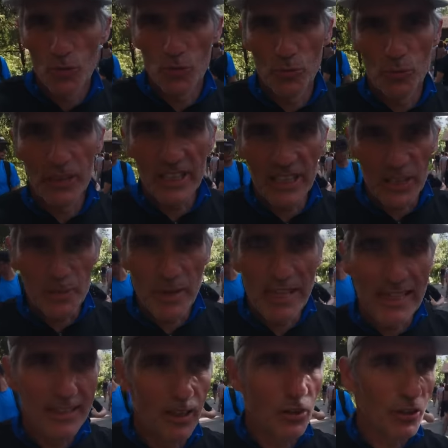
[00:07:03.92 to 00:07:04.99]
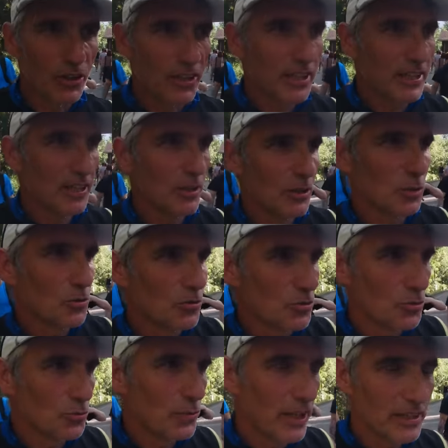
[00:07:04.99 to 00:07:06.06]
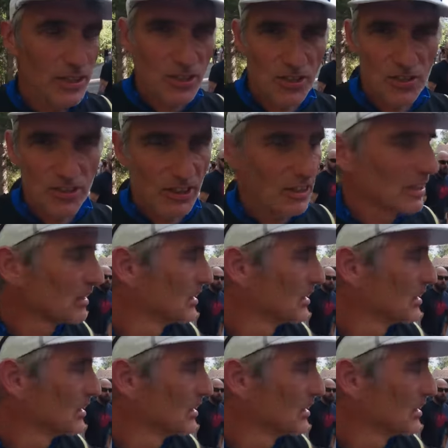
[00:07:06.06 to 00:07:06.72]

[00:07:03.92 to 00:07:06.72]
Really big, long queue to register.